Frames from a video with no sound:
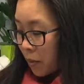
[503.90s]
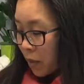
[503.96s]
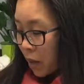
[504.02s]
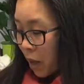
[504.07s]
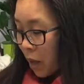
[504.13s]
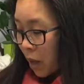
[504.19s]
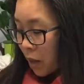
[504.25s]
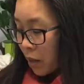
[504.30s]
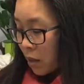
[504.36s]

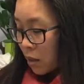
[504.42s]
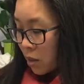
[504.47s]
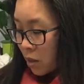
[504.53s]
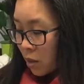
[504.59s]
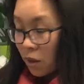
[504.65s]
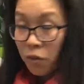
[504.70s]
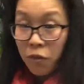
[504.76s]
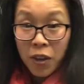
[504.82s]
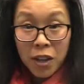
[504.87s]
can
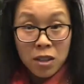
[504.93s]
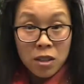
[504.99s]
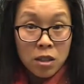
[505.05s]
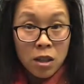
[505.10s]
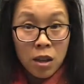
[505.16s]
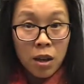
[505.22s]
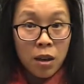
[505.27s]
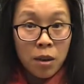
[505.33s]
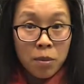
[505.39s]
affect
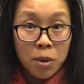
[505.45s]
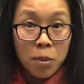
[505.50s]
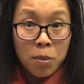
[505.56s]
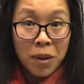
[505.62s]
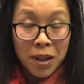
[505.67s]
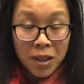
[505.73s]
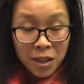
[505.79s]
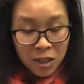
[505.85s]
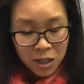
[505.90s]
the
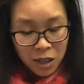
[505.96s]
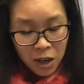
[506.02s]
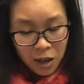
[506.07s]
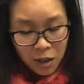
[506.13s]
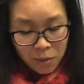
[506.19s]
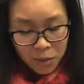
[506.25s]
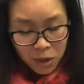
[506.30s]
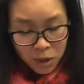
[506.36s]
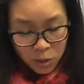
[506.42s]
bleeding time
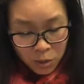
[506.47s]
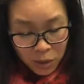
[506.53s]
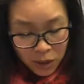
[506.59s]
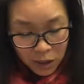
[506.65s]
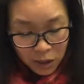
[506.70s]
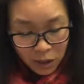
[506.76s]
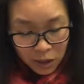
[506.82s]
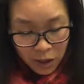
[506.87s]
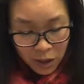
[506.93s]
as well,